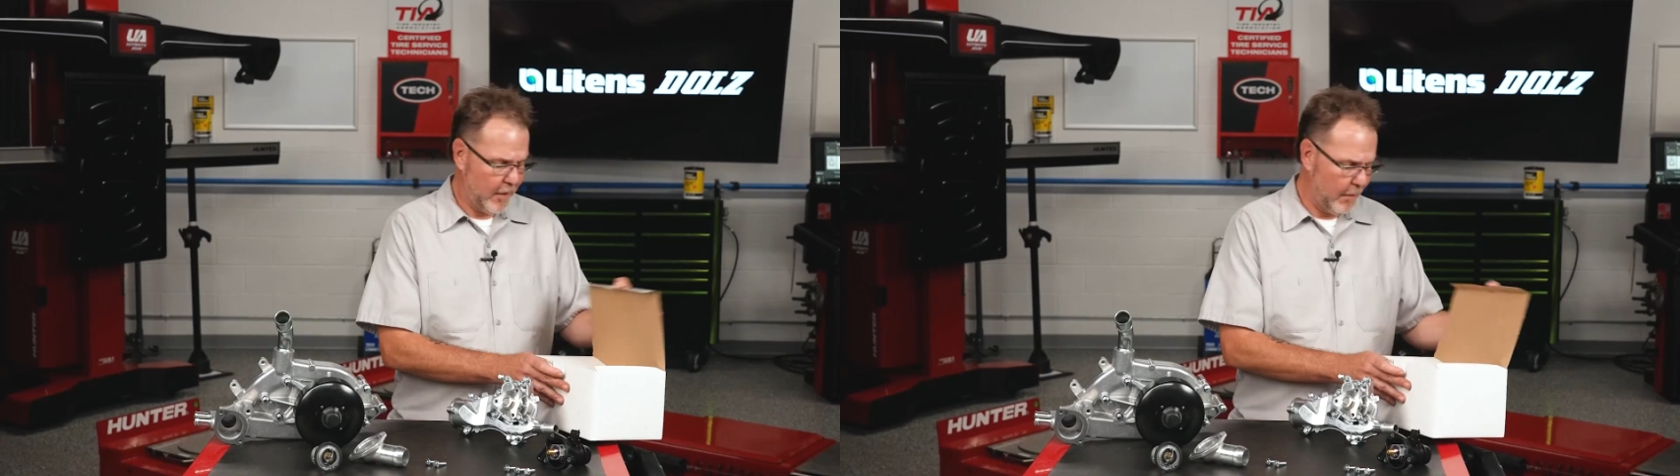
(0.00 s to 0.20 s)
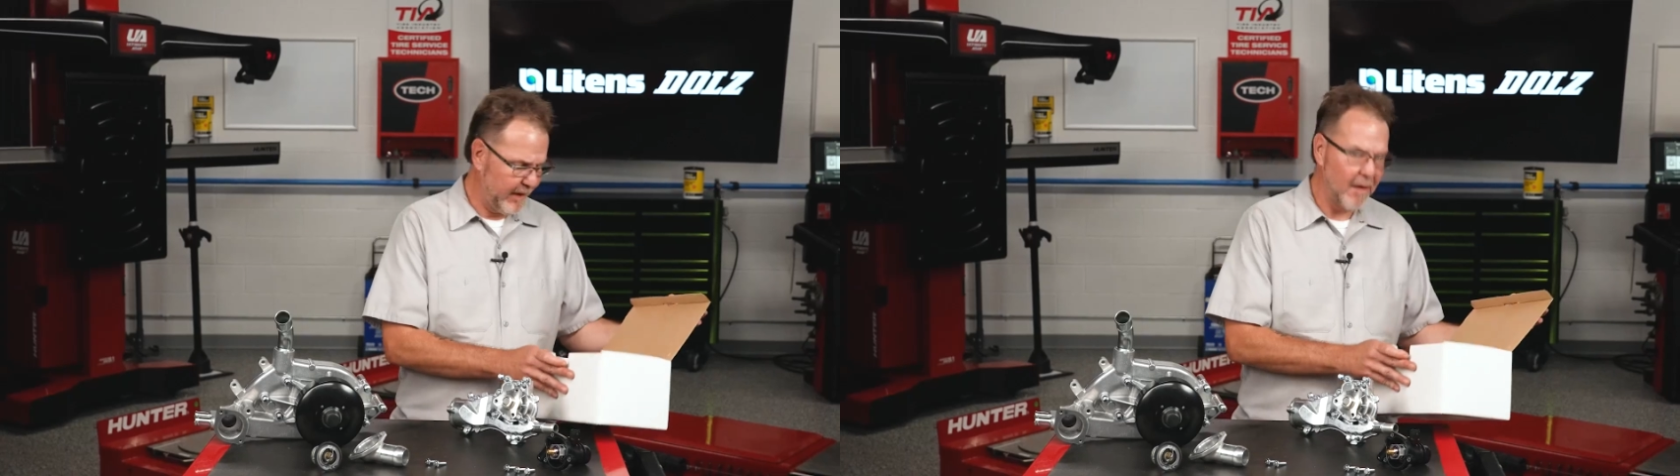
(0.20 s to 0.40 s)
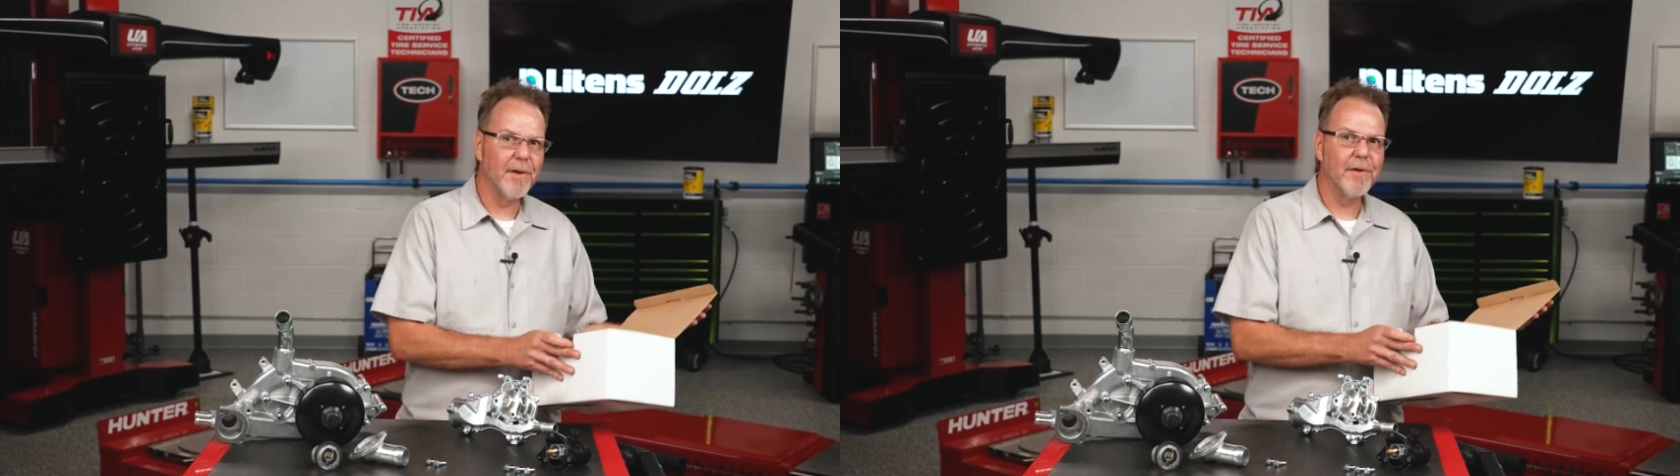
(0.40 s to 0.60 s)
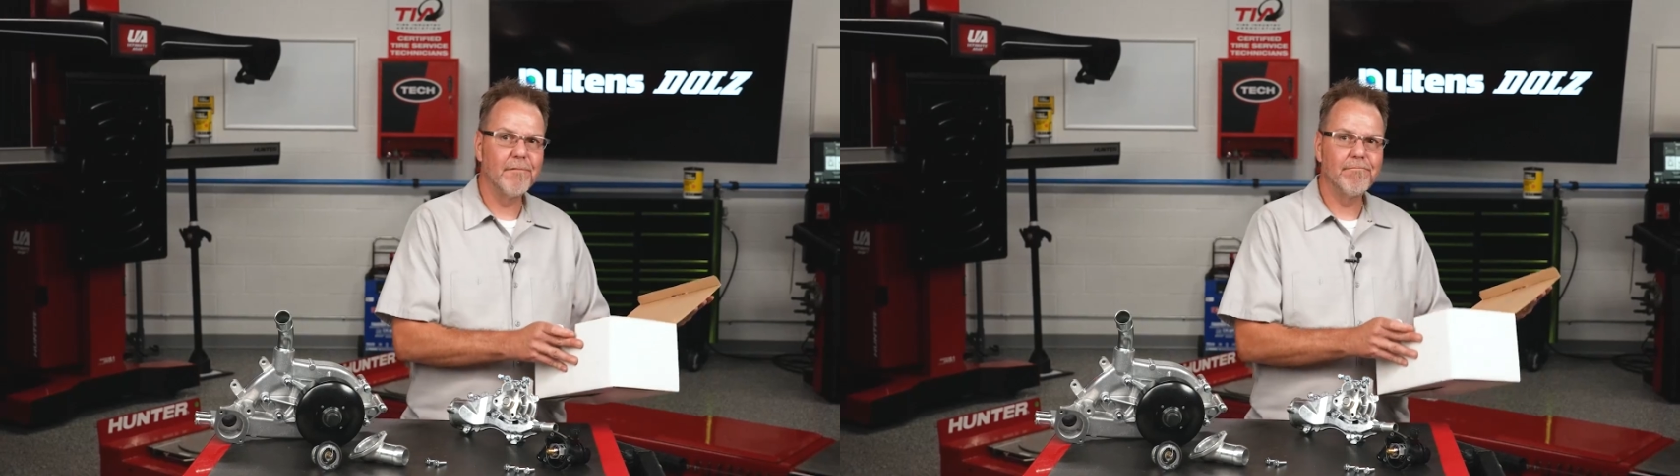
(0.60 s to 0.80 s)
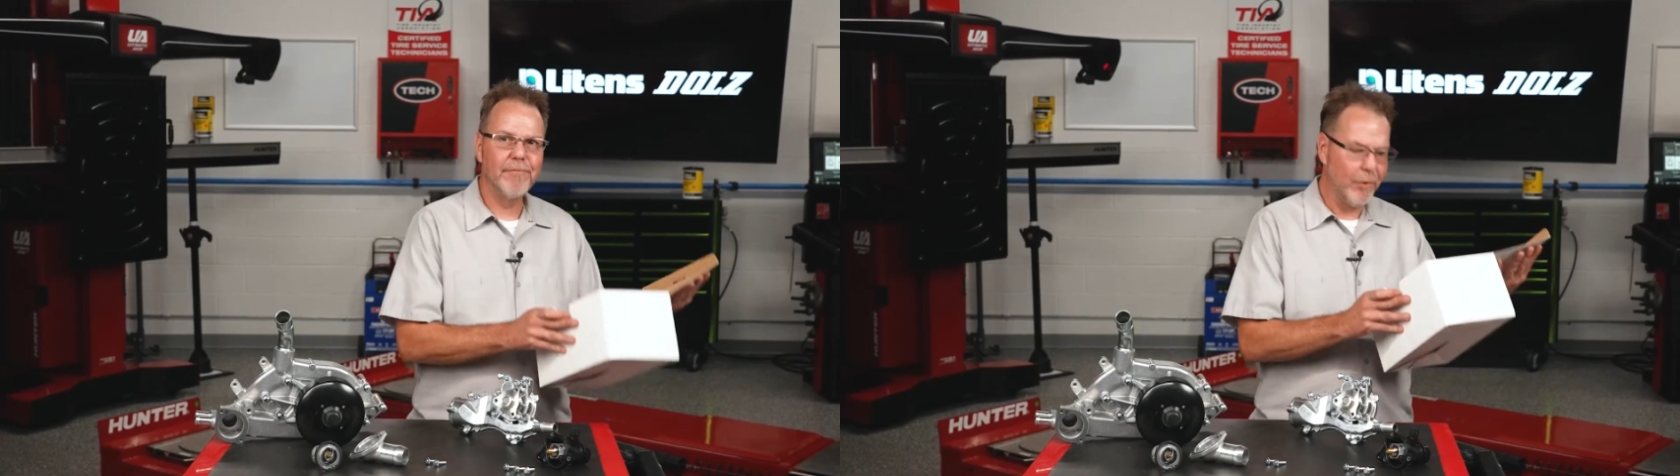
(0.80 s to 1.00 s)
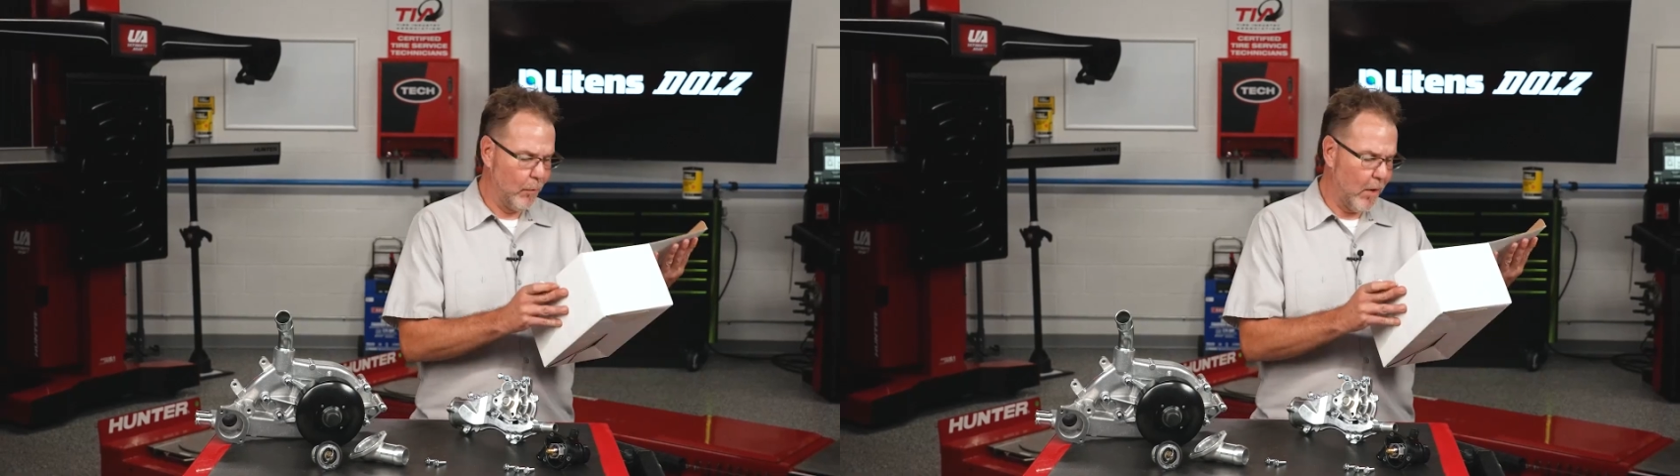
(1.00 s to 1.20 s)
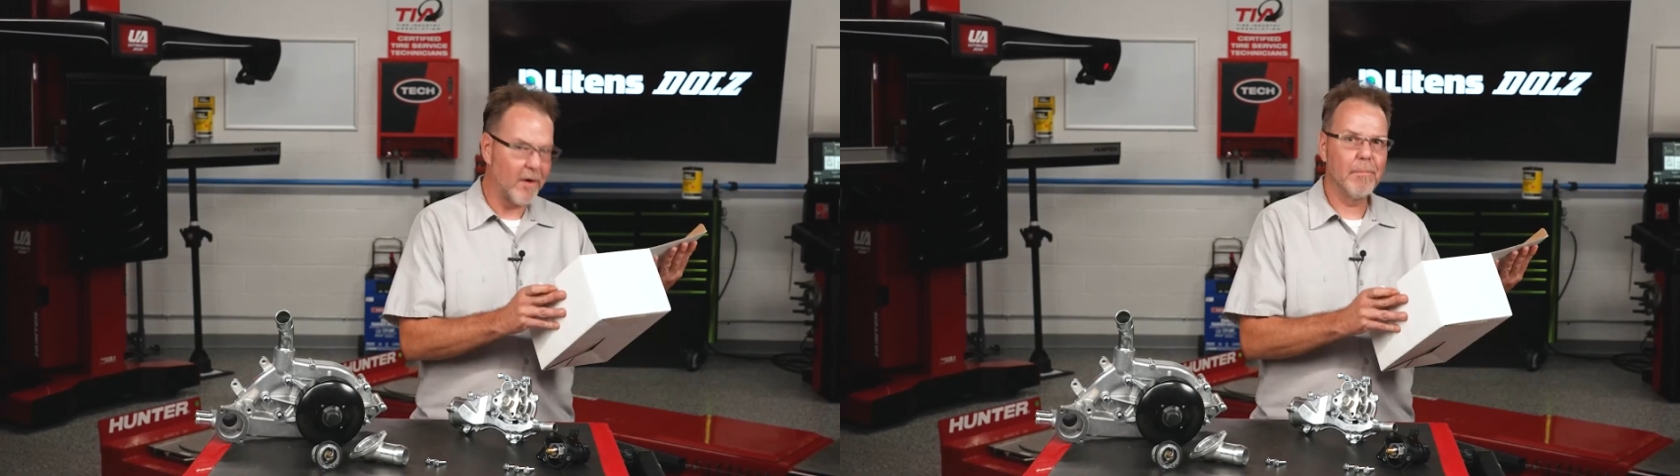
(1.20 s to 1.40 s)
opened up a new water